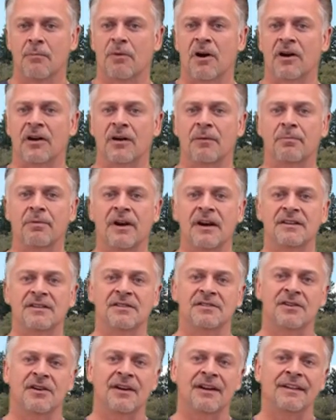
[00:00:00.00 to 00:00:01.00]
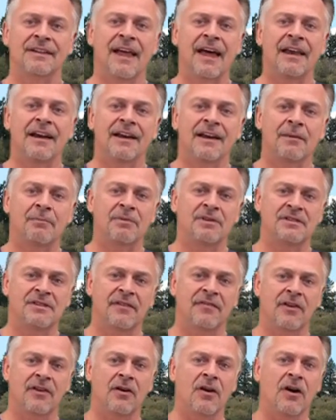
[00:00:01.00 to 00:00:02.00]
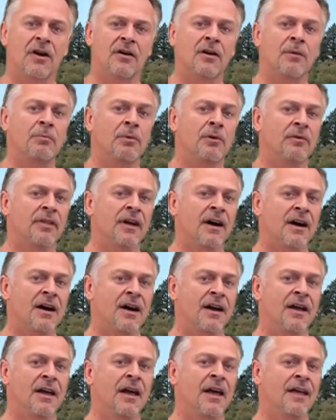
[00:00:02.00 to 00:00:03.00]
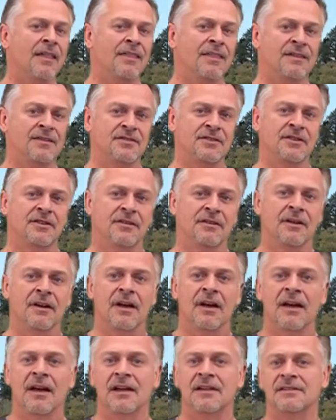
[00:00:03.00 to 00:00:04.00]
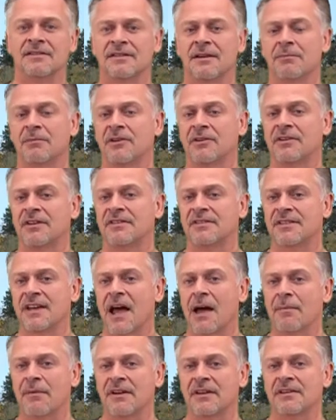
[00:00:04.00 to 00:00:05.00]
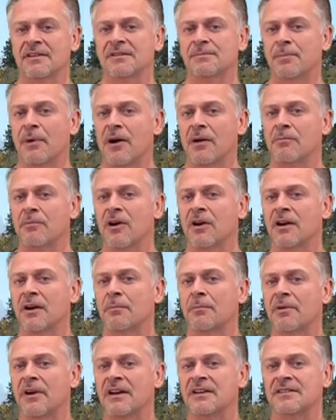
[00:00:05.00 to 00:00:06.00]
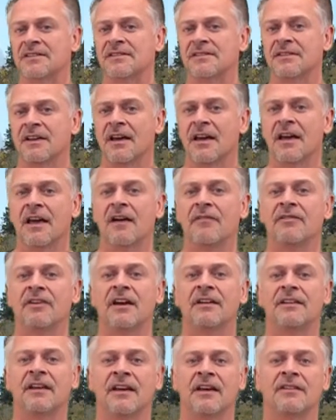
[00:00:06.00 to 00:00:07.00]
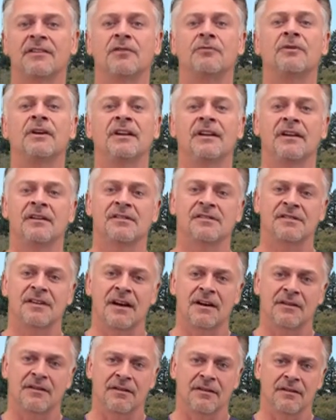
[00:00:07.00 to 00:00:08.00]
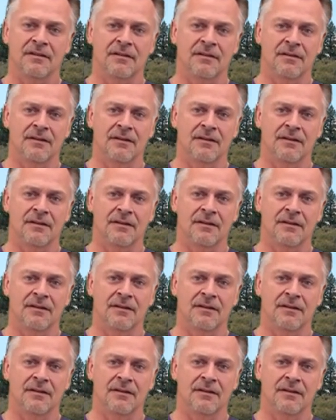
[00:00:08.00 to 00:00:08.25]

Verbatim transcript: Market prices on Atlantic and Pacific cod are both high this year, and similar to salmon, spot market prices have yet to hit the retail sector.